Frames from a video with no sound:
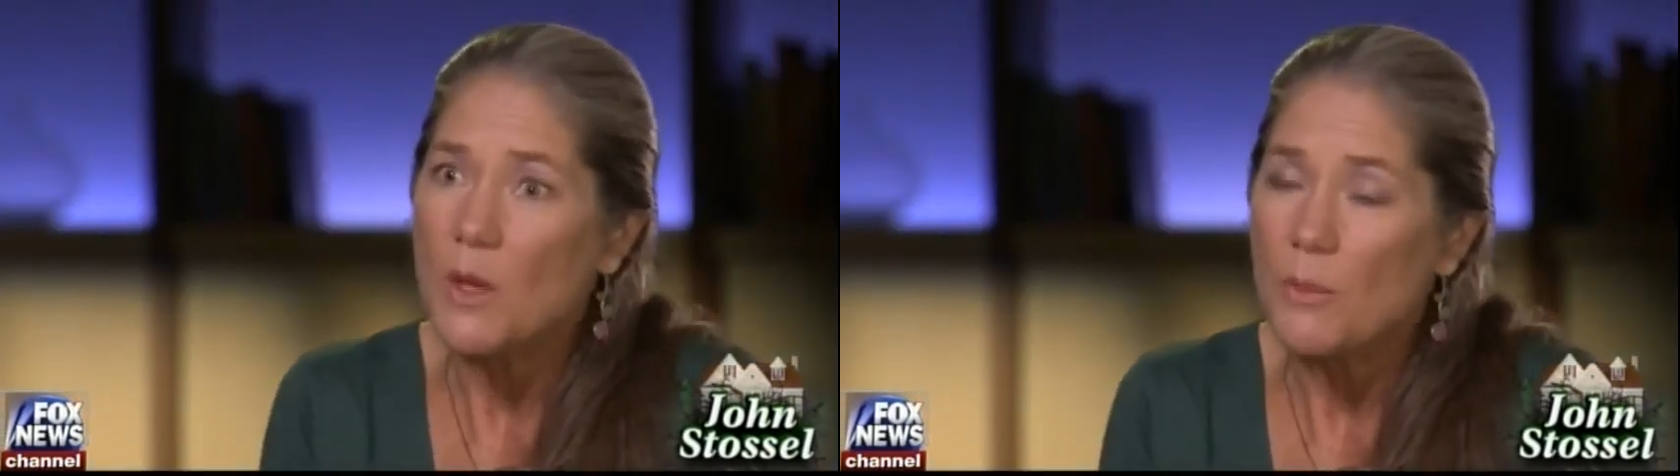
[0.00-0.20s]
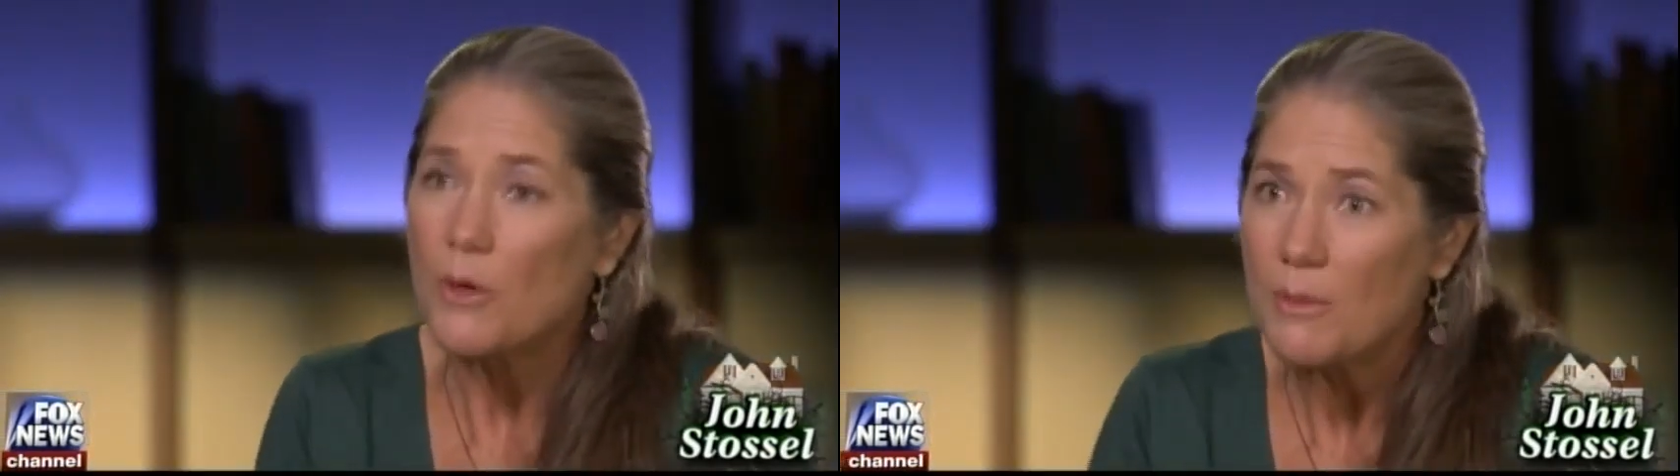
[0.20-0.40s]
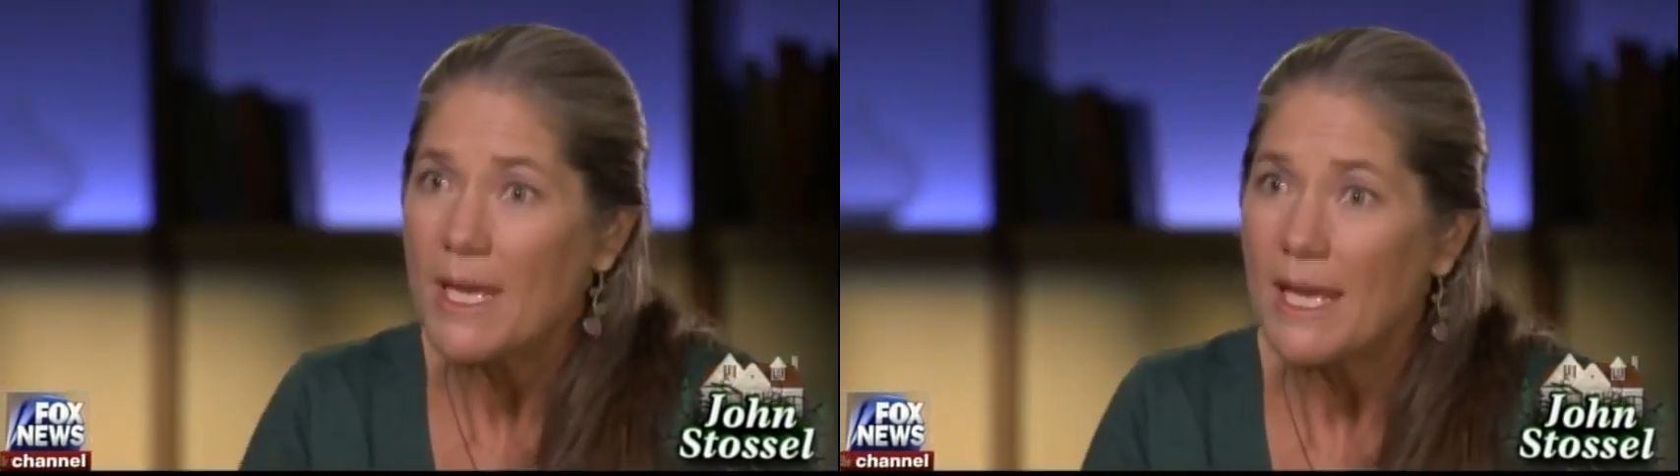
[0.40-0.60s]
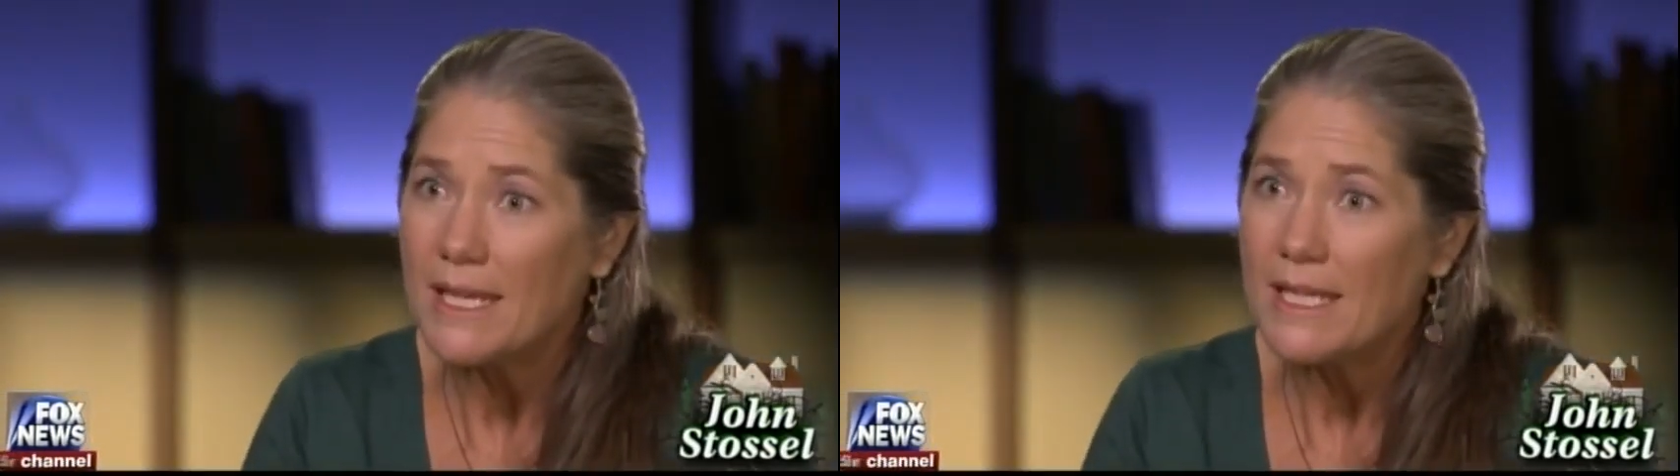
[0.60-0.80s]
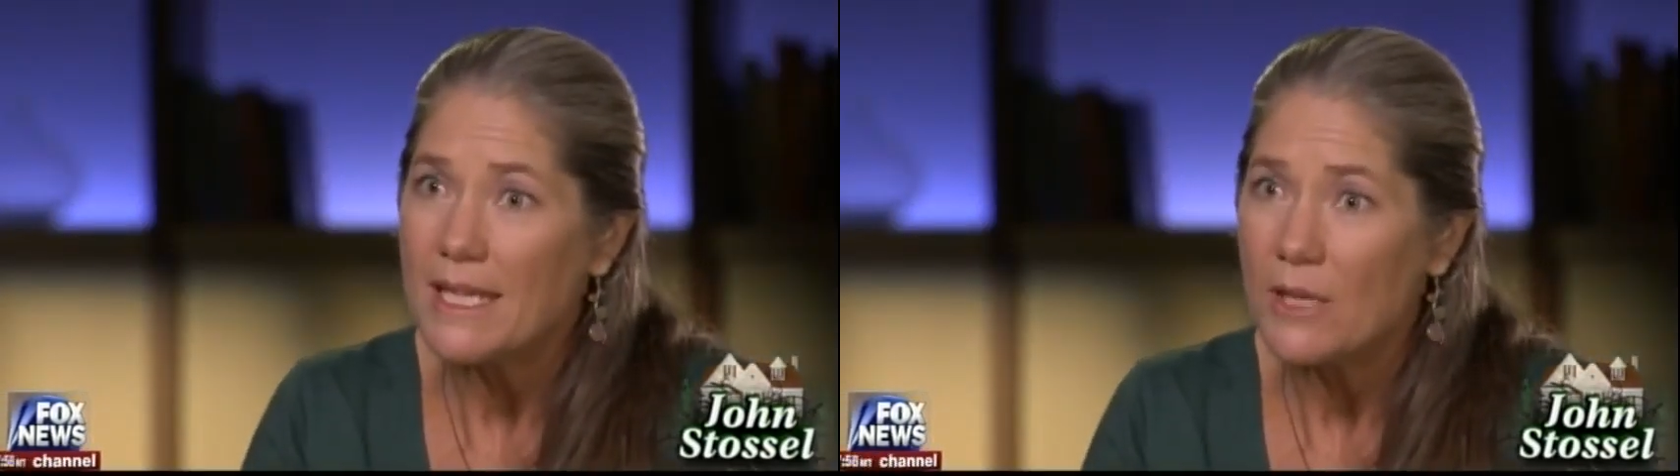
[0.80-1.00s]
don't permeate
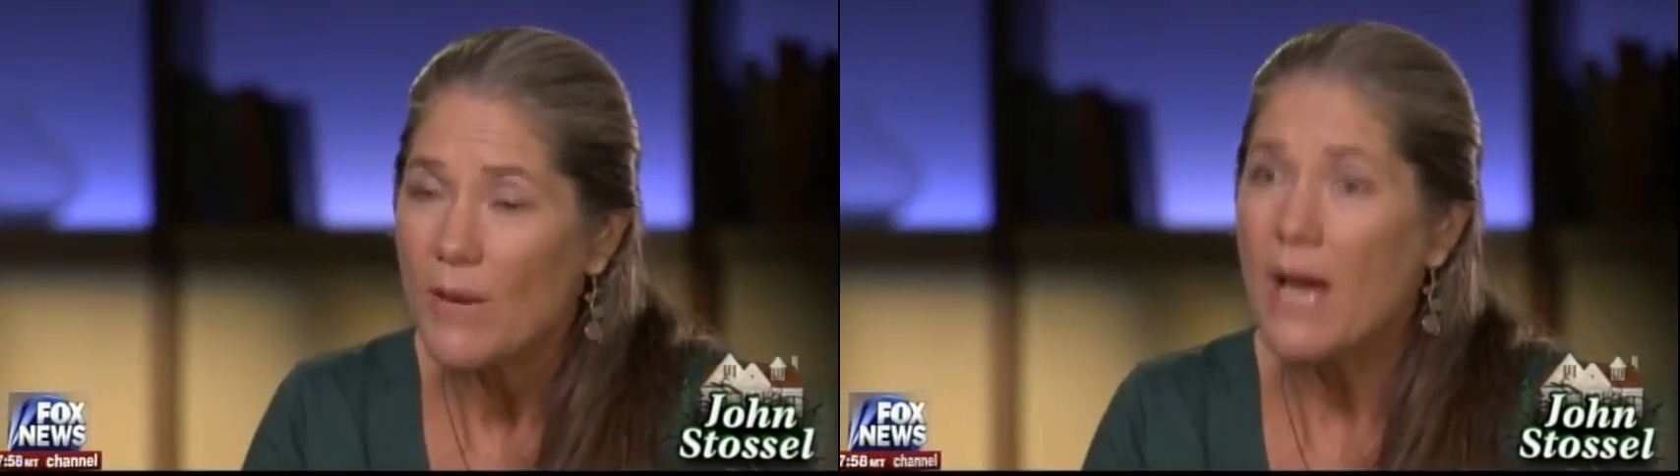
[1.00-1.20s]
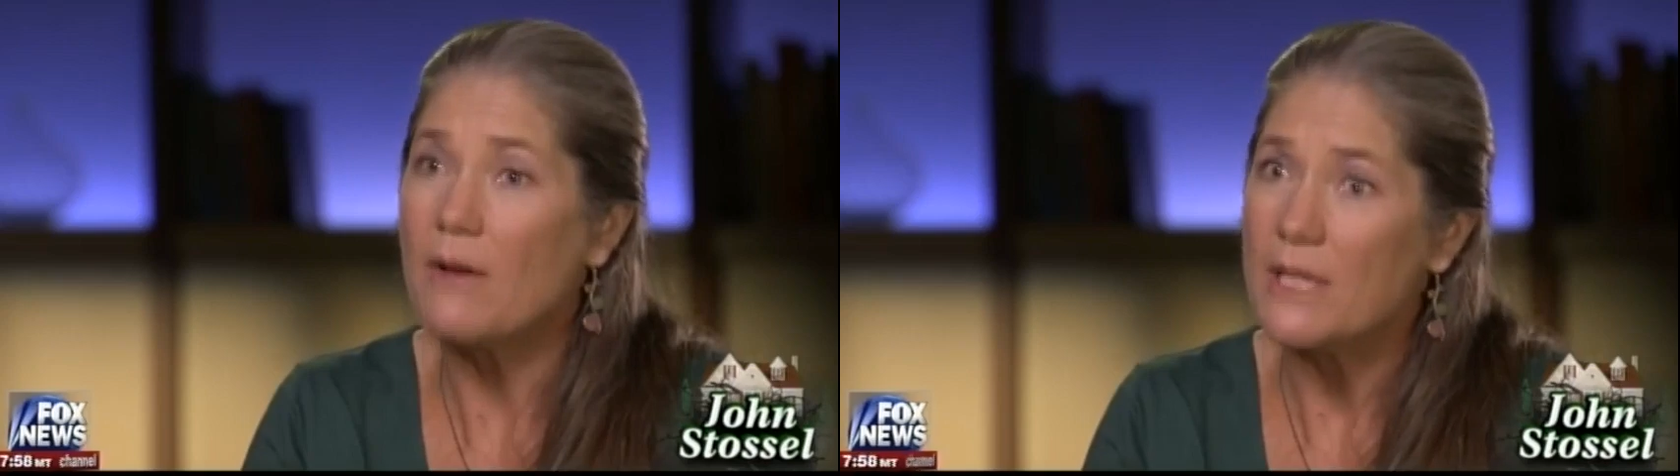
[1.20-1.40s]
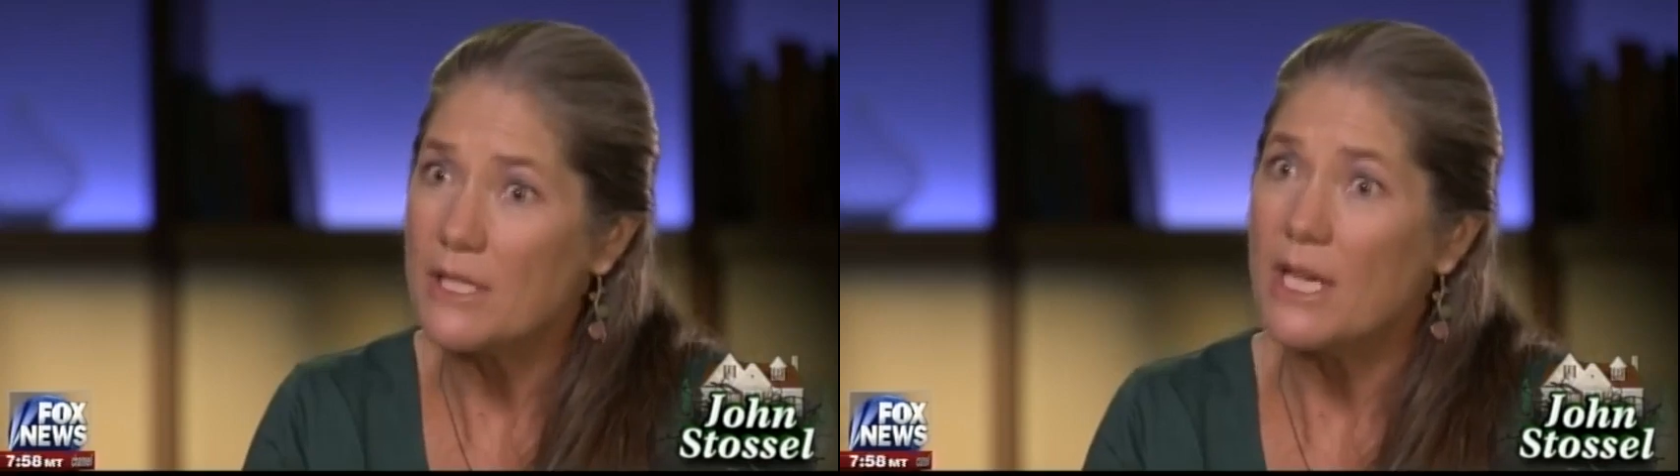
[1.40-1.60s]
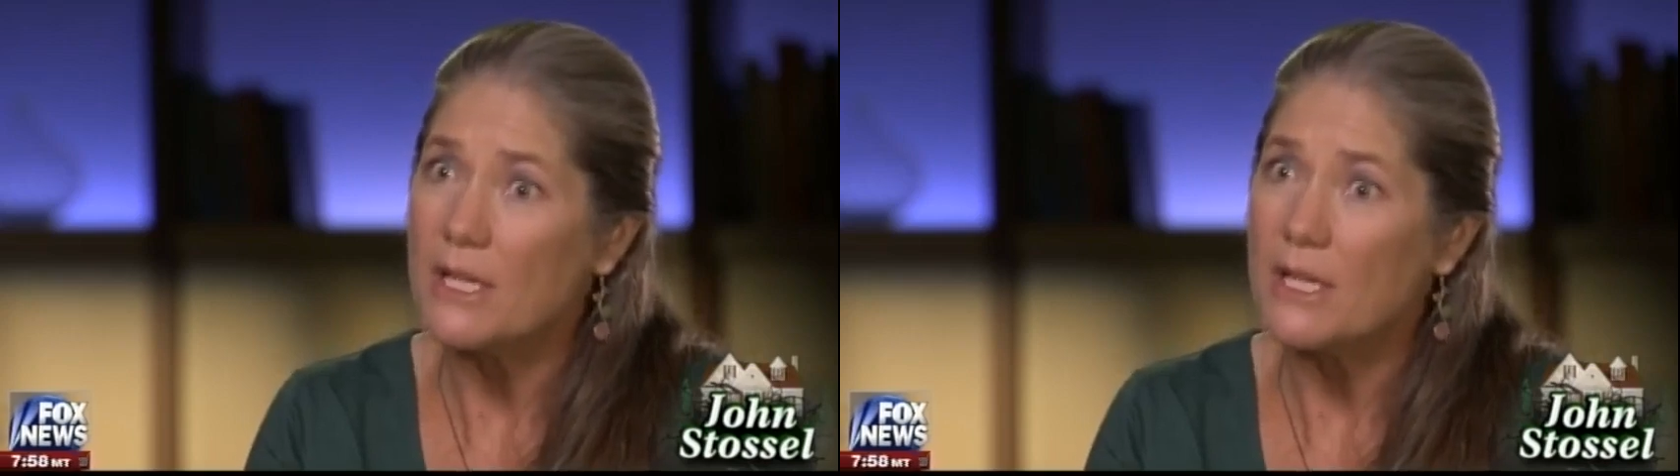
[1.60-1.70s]
into the ground